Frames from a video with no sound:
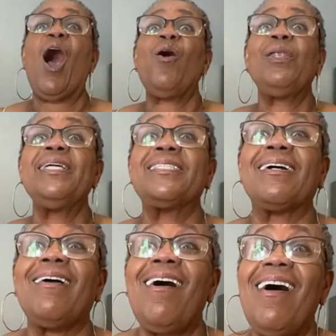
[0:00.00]
oh, Lisa
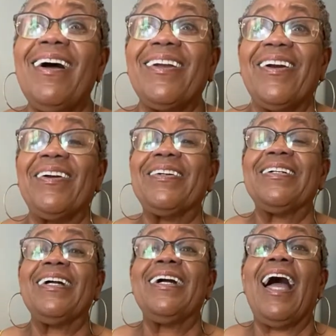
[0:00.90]
Carter.
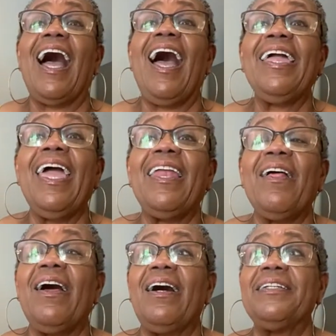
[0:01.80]
I got
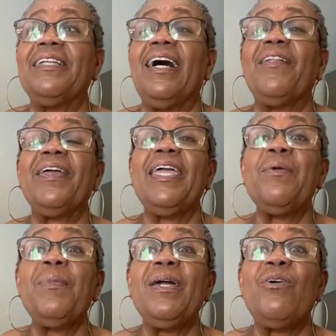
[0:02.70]
a, another
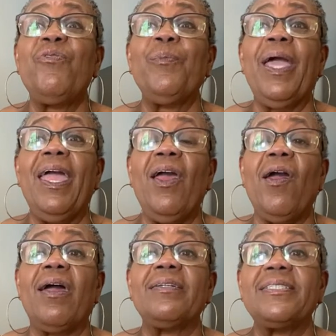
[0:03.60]
email from
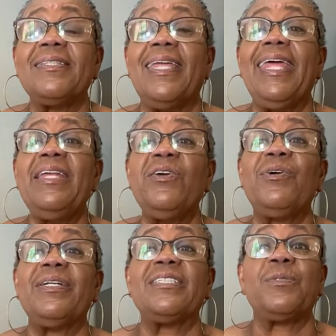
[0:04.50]
Harrah's that they
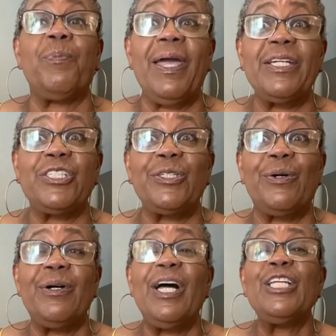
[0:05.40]
doing a
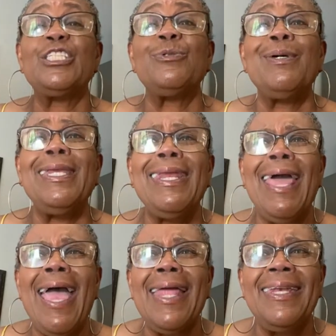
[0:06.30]
special.
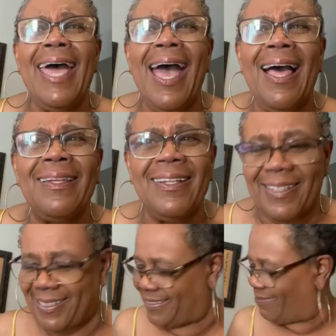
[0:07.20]
$29.